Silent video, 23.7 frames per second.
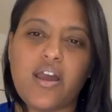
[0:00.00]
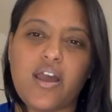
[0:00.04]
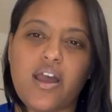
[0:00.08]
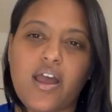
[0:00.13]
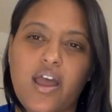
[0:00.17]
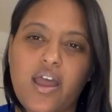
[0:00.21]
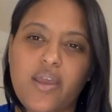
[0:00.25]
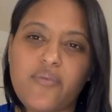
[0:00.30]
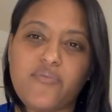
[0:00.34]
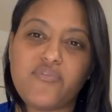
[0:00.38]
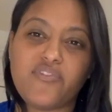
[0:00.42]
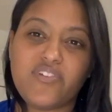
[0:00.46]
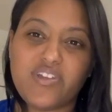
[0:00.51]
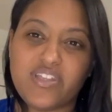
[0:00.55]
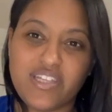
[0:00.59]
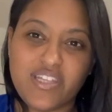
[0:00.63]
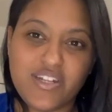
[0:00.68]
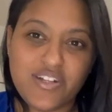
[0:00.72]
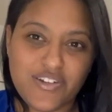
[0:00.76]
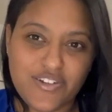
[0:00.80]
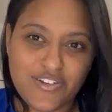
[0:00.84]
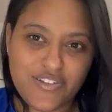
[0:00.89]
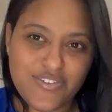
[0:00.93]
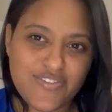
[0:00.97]
I'm really
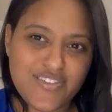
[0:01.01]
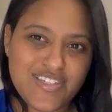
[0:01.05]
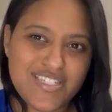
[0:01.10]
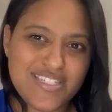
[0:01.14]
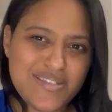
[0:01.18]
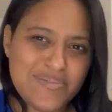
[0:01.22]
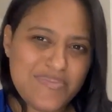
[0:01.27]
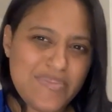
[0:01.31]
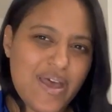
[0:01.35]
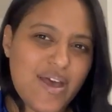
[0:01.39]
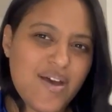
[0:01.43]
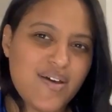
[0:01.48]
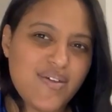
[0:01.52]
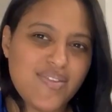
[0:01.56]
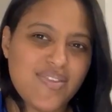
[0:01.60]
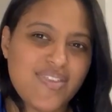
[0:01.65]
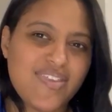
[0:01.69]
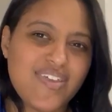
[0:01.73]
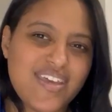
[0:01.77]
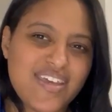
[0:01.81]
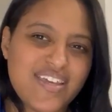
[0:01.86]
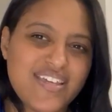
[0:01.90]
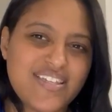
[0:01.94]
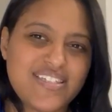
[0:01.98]
nervous about
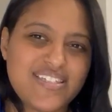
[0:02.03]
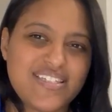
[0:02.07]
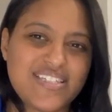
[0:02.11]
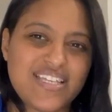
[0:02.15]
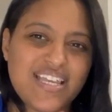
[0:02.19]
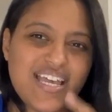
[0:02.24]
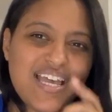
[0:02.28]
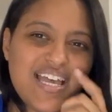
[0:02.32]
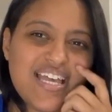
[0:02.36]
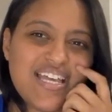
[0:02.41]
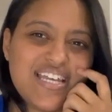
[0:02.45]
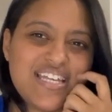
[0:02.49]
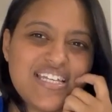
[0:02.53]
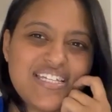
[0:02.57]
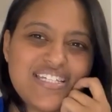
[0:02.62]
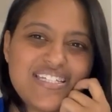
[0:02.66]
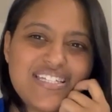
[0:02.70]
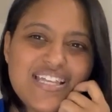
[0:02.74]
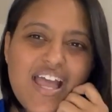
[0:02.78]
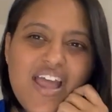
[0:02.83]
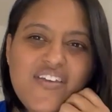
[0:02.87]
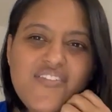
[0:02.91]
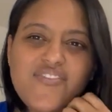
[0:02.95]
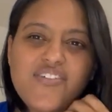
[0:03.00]
this because
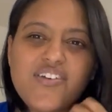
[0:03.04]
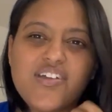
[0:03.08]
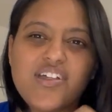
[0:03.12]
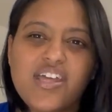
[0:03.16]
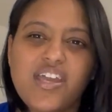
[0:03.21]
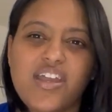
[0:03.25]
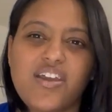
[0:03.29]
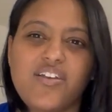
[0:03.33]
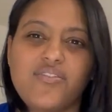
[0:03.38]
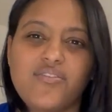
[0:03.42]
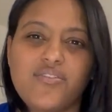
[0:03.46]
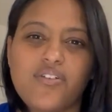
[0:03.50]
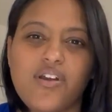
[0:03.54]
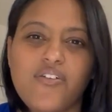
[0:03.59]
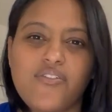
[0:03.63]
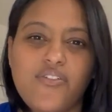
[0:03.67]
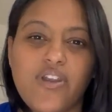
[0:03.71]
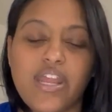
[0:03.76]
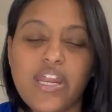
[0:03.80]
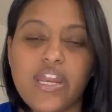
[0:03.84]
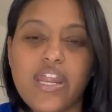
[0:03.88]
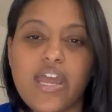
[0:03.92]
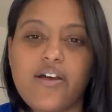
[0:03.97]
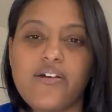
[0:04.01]
I feel like
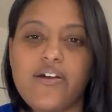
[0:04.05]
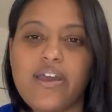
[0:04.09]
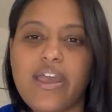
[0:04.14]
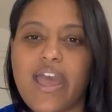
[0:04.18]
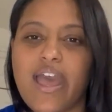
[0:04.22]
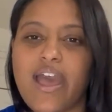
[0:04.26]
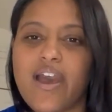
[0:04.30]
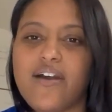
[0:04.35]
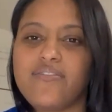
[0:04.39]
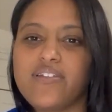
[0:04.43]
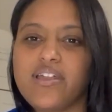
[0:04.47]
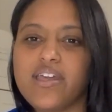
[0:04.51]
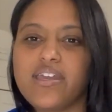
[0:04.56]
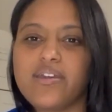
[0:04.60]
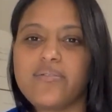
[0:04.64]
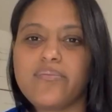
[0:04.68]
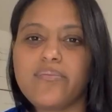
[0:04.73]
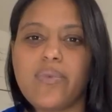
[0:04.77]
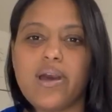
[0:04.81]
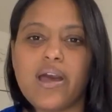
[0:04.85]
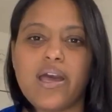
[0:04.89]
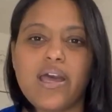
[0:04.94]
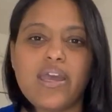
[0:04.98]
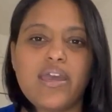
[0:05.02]
right now I have like
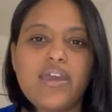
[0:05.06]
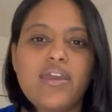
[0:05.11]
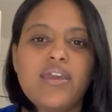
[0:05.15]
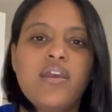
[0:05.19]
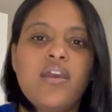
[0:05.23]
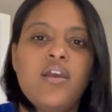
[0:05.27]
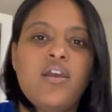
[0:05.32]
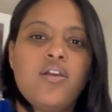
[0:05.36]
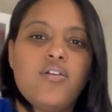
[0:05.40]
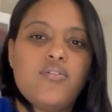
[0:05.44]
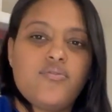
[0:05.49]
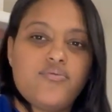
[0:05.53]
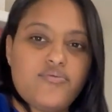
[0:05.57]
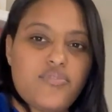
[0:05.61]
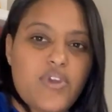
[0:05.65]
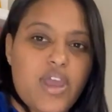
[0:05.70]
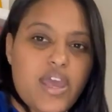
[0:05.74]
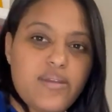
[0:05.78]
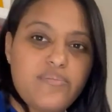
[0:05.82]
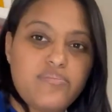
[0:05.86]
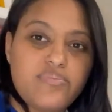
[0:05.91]
my red